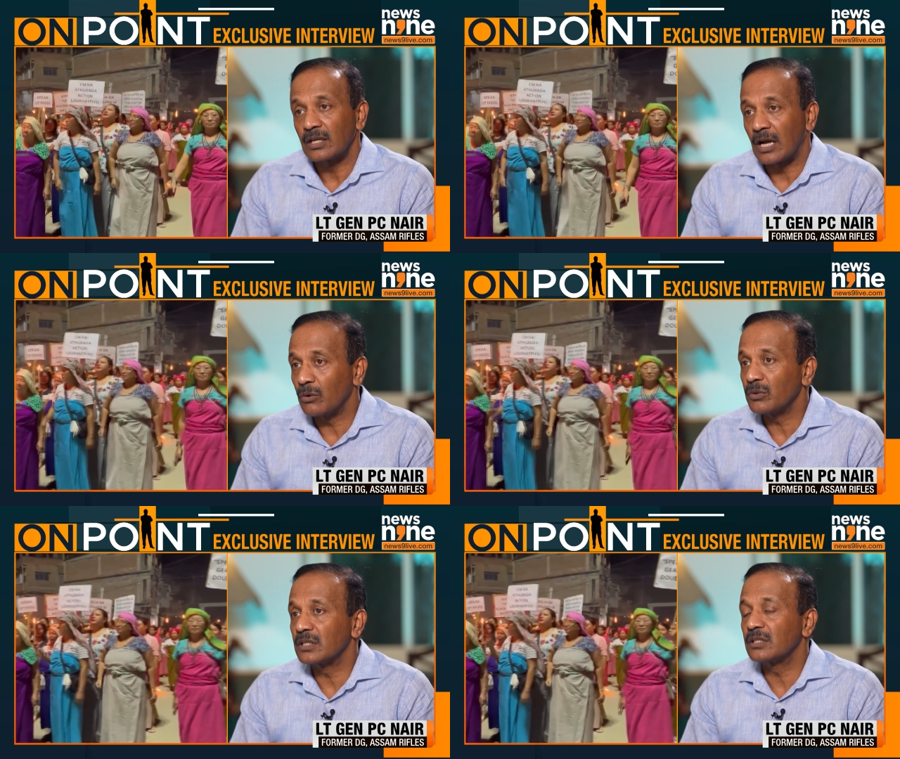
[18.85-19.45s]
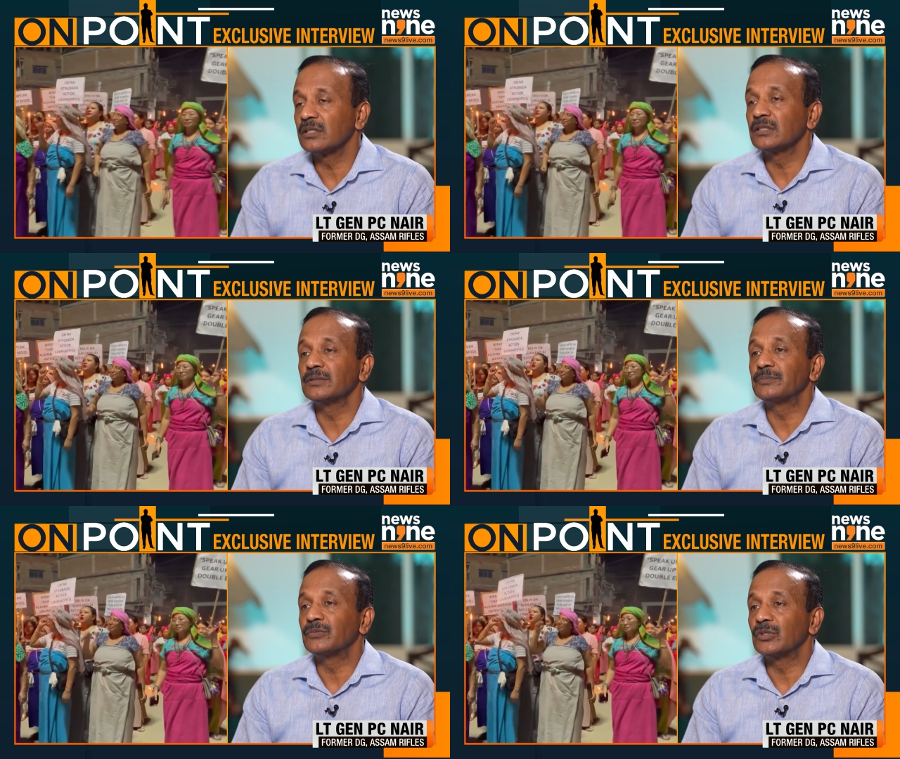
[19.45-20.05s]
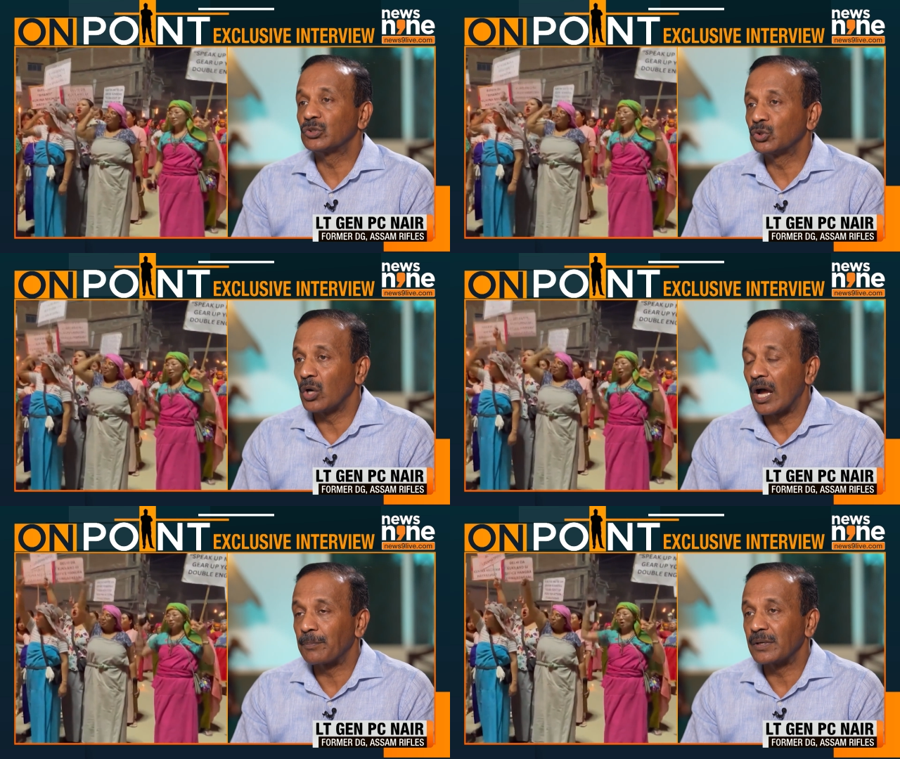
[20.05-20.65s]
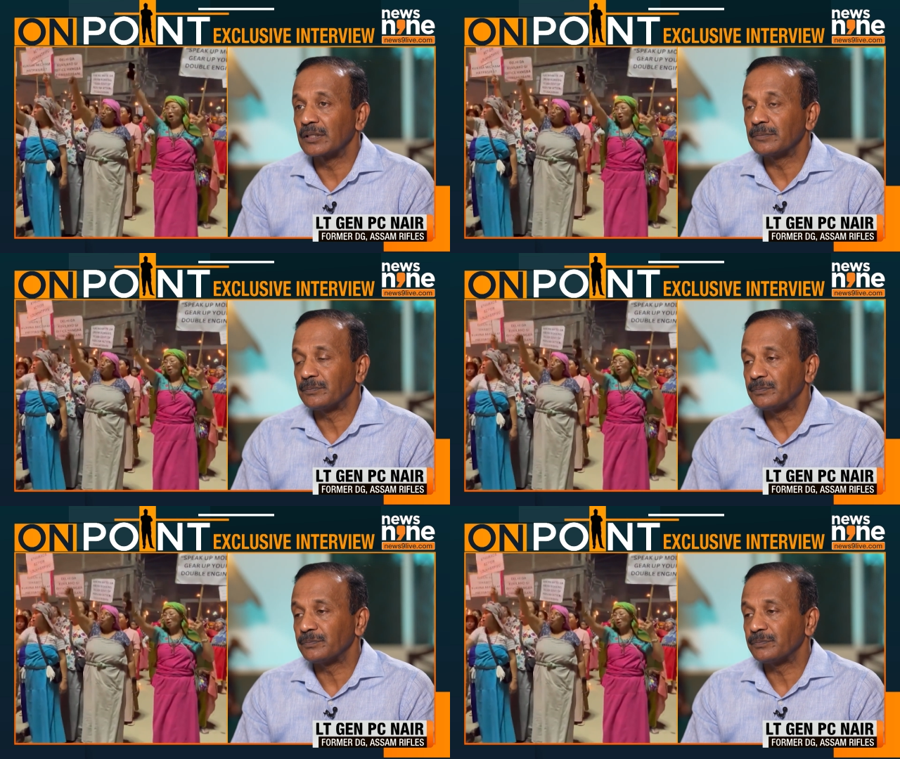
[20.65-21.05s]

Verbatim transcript: Now it uh, so happened.